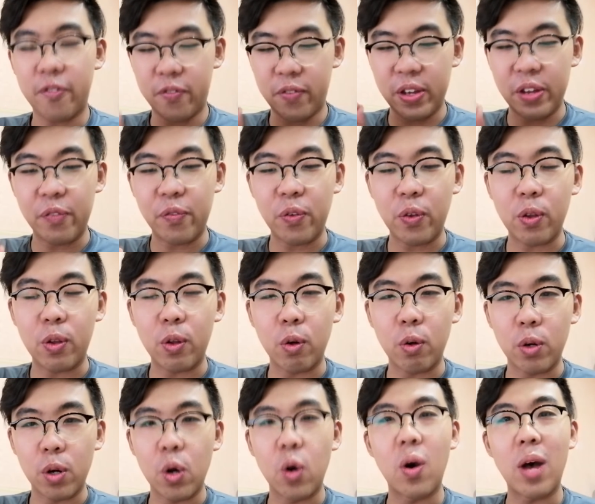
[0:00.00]
if you
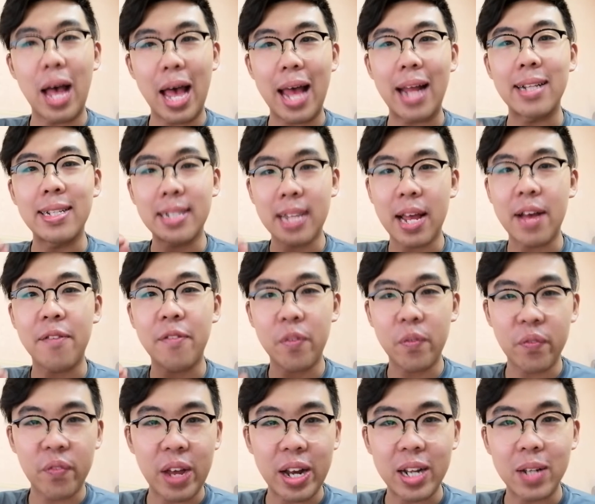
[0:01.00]
don't know, ants have
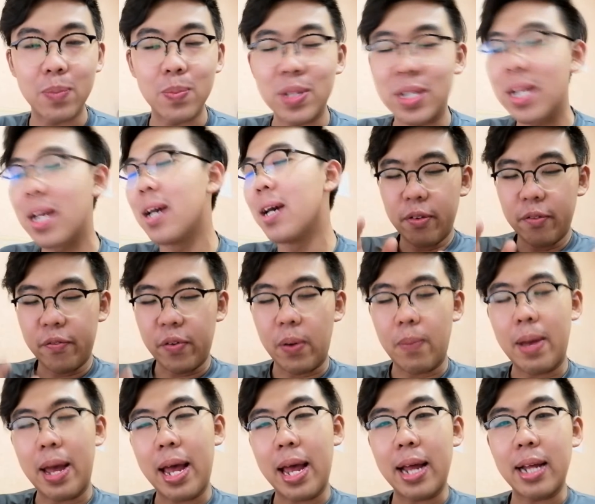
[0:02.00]
venoms.
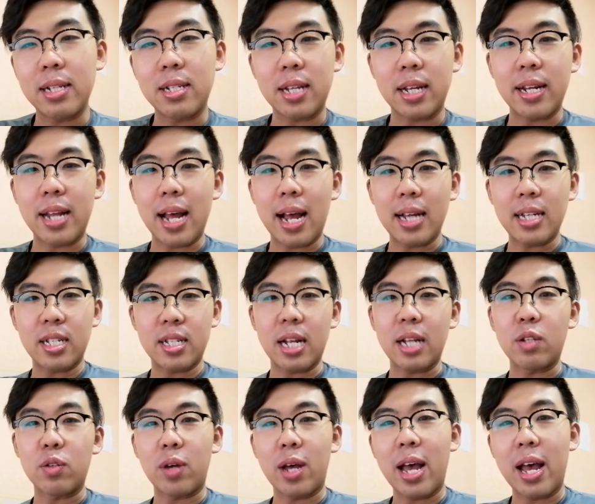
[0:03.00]
From ants, and then I
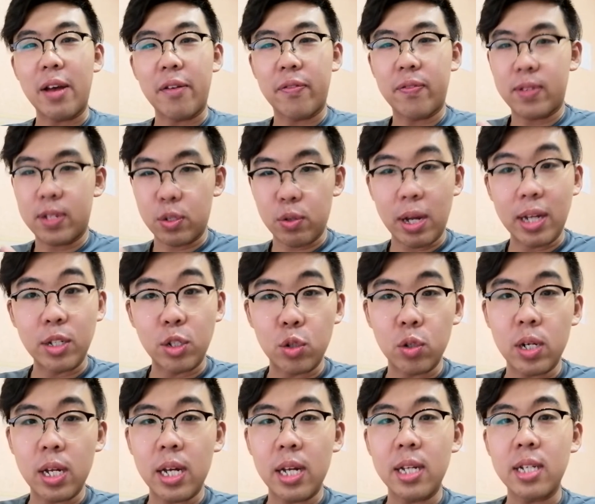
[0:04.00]
start to have
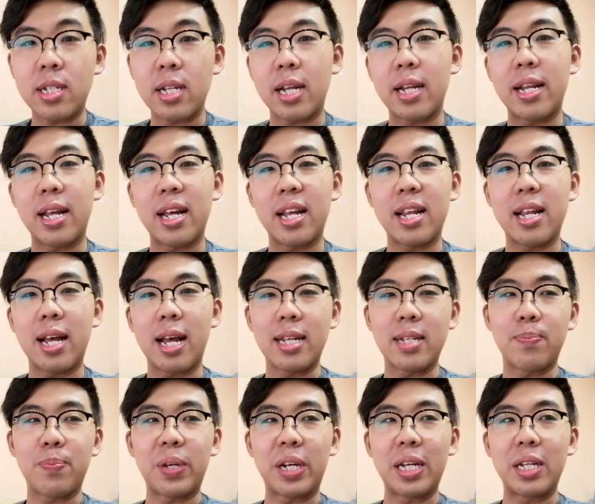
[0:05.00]
tarantulas, and then I
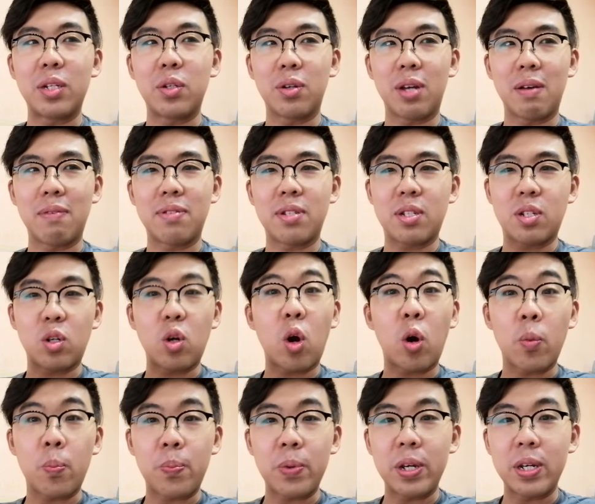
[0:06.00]
begin to have
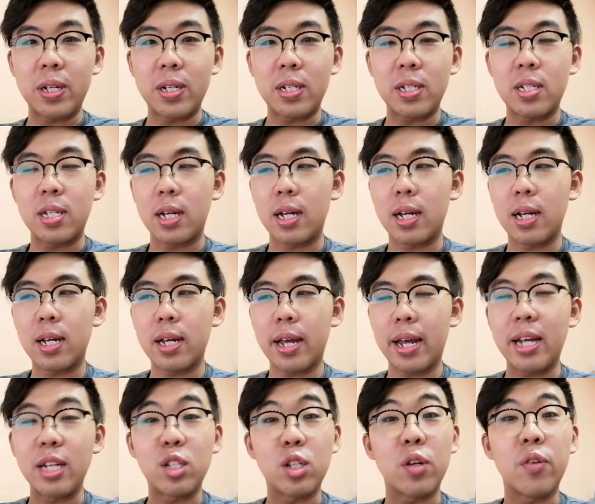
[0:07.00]
scorpions, uh,
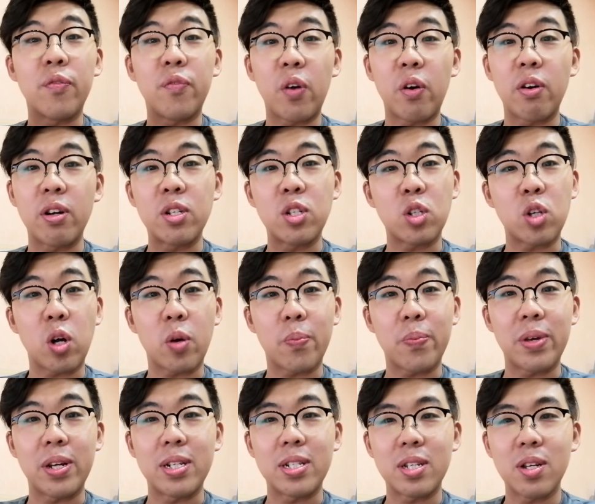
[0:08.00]
Asian forest
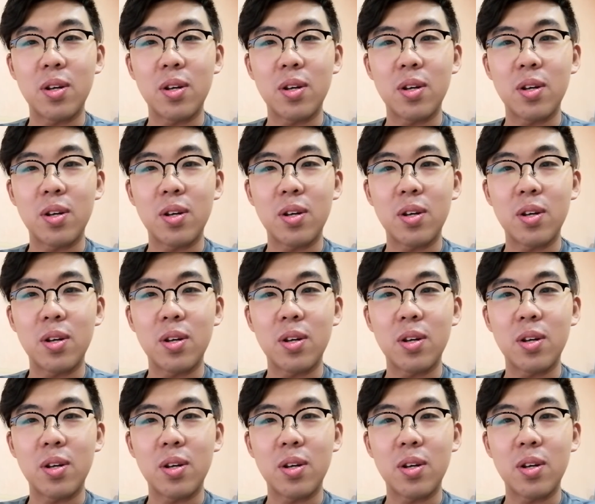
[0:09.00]
scorpions.